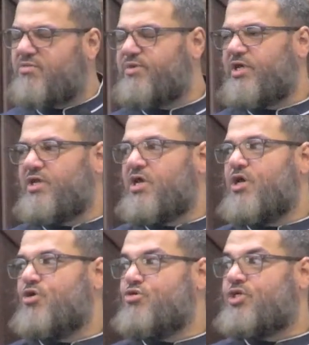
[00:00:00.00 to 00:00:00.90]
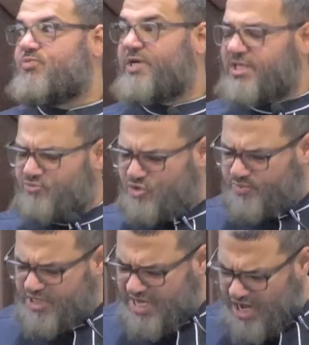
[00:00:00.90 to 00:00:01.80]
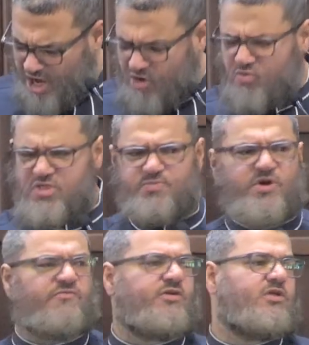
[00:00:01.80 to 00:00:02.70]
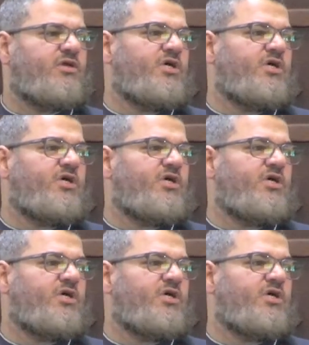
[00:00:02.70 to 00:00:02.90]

bit, you expect him to be always perfect.